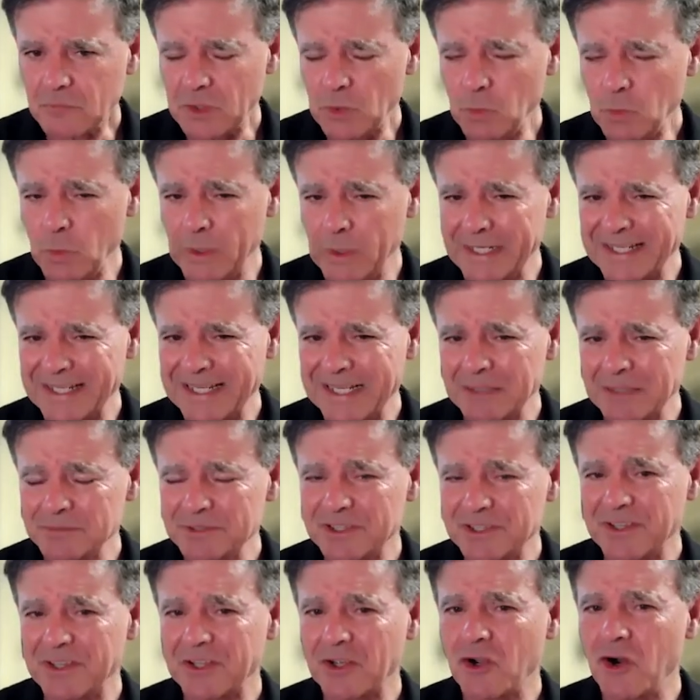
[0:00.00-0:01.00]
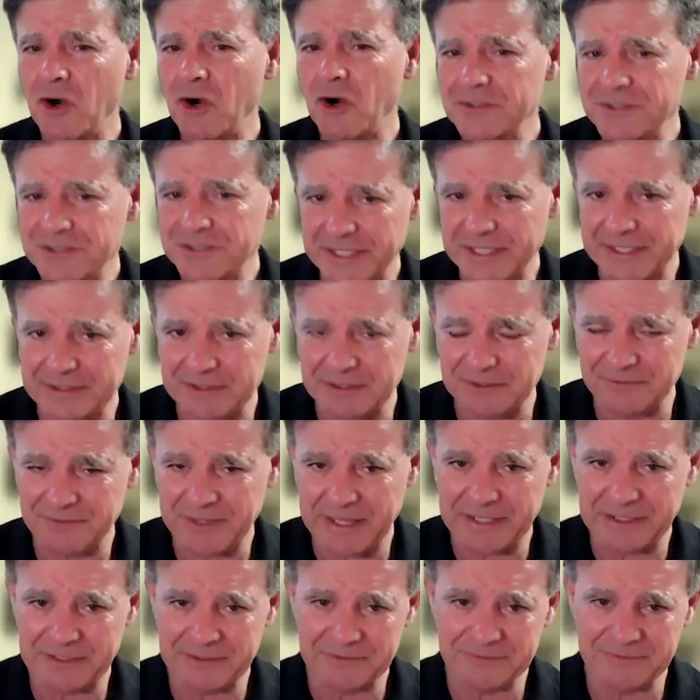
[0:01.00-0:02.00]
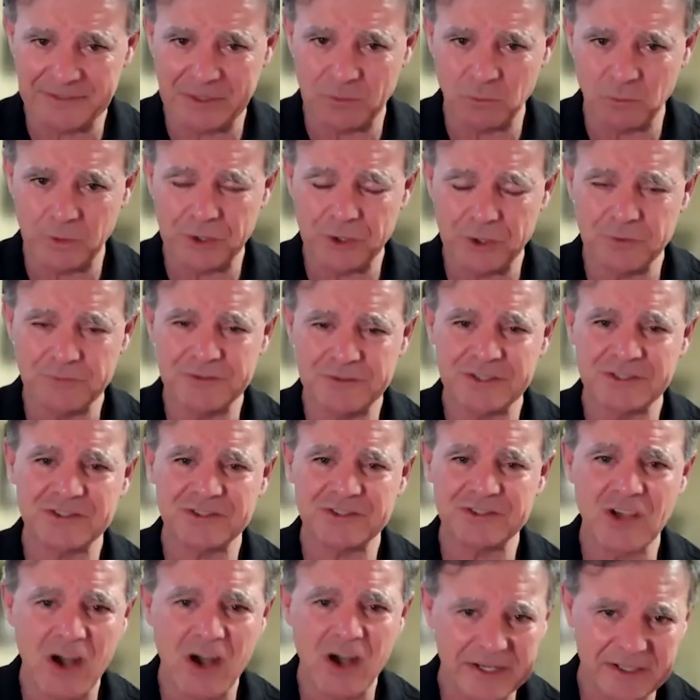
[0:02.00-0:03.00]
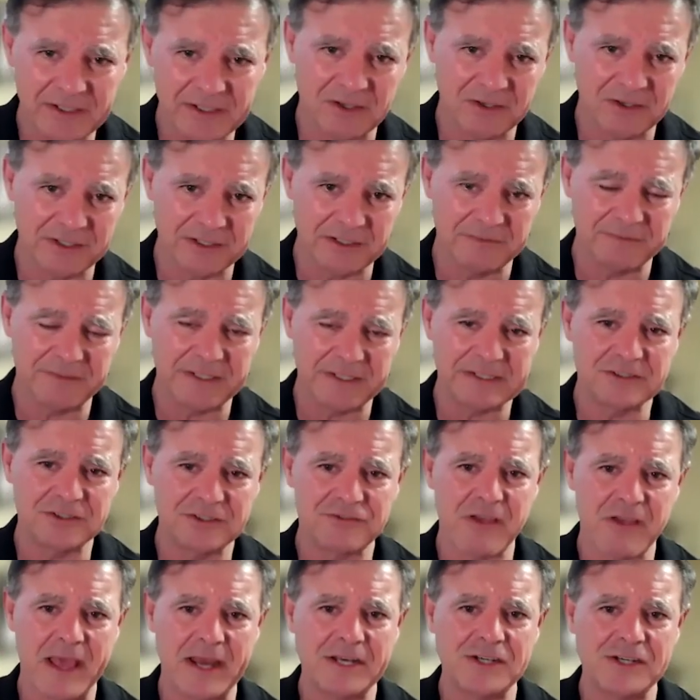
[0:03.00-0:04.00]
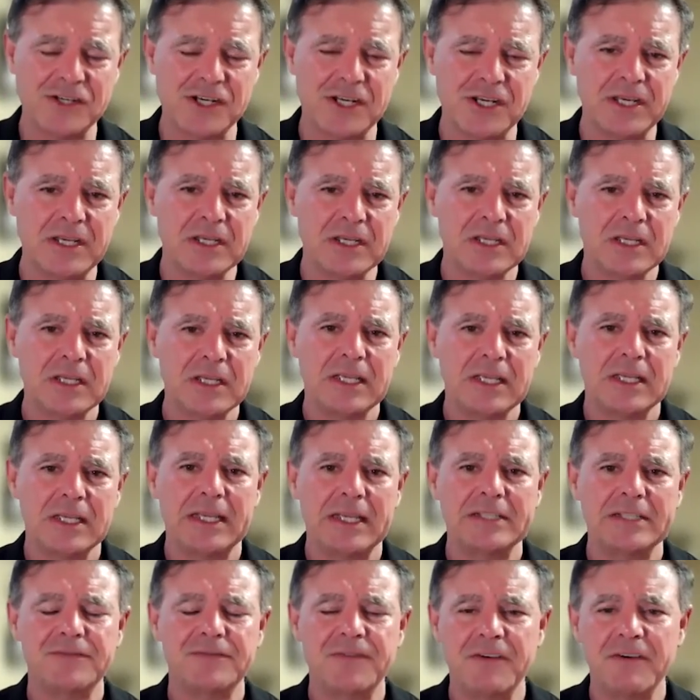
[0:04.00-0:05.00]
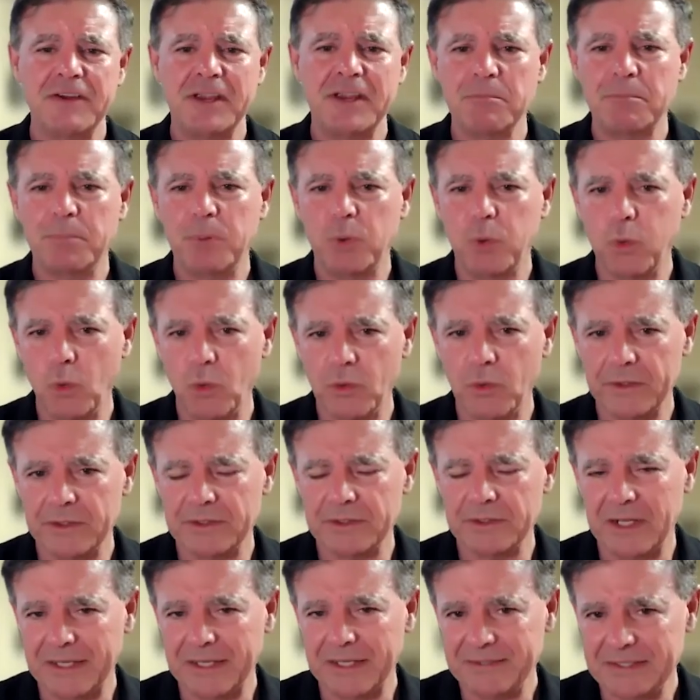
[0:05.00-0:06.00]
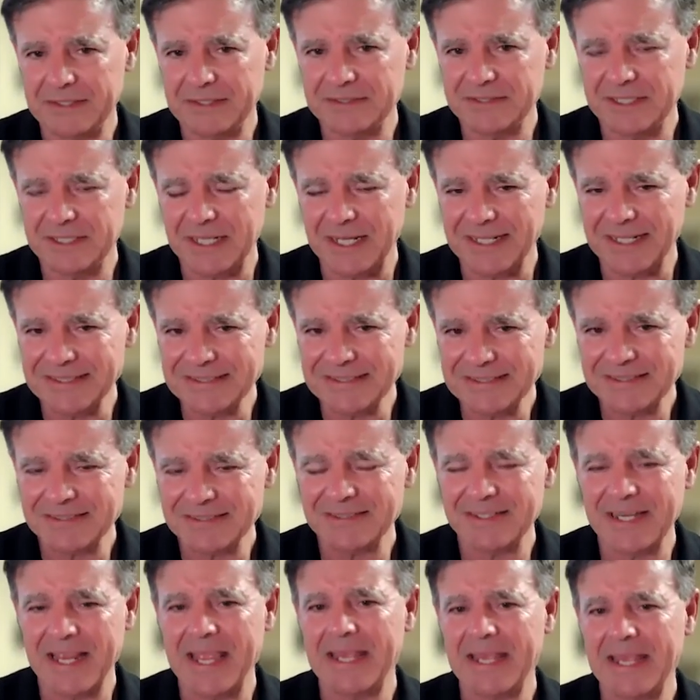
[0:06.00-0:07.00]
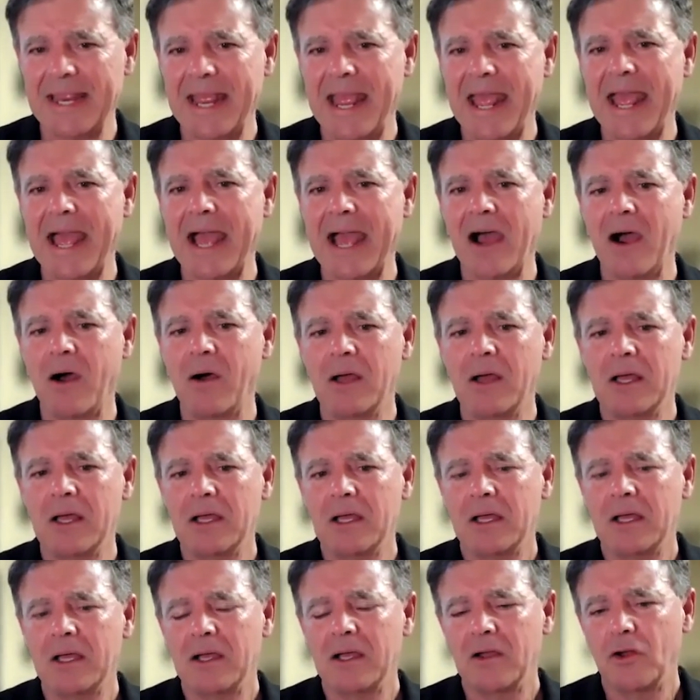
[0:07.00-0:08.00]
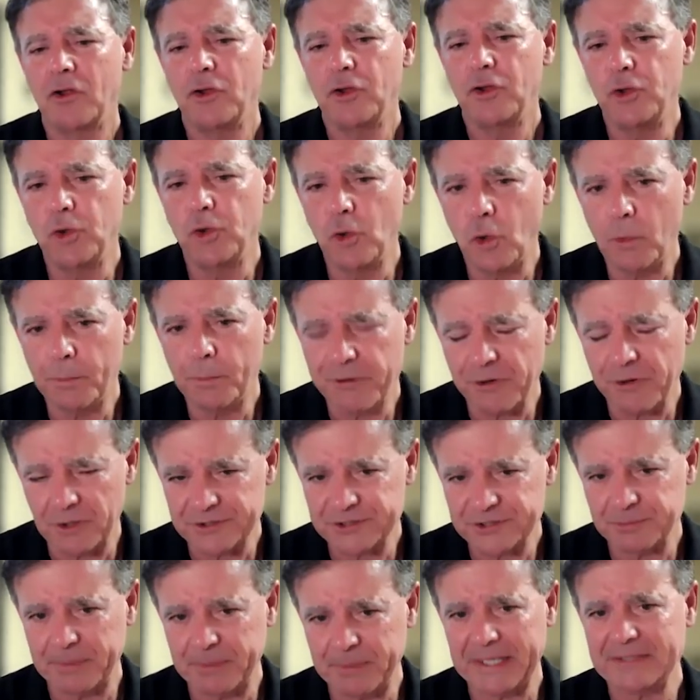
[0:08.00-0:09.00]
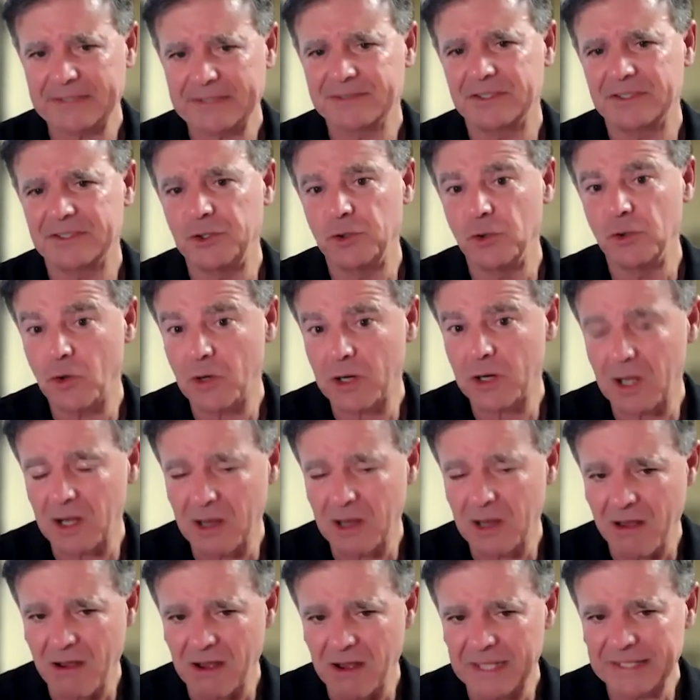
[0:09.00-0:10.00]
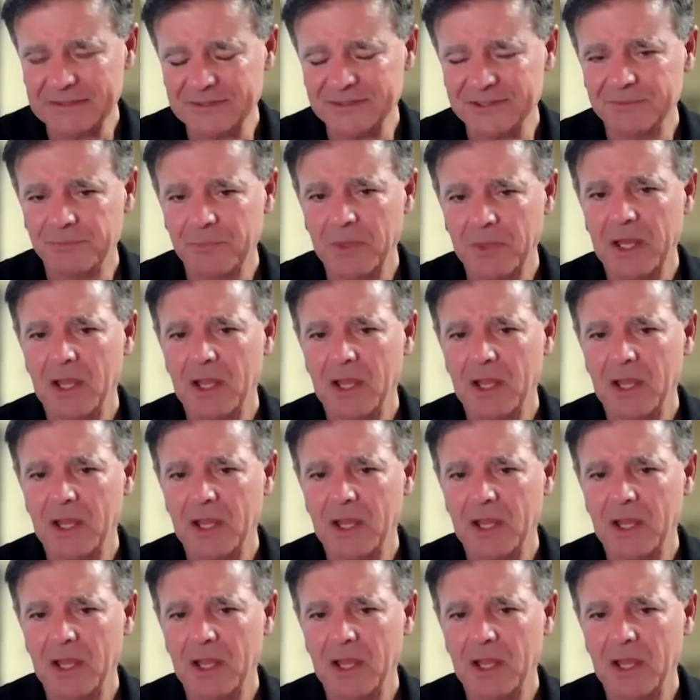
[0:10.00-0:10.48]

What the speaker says: when it comes to the content of that event, when you've decided on an event strategy, it's very important, I think, to understand how your prospects and your clients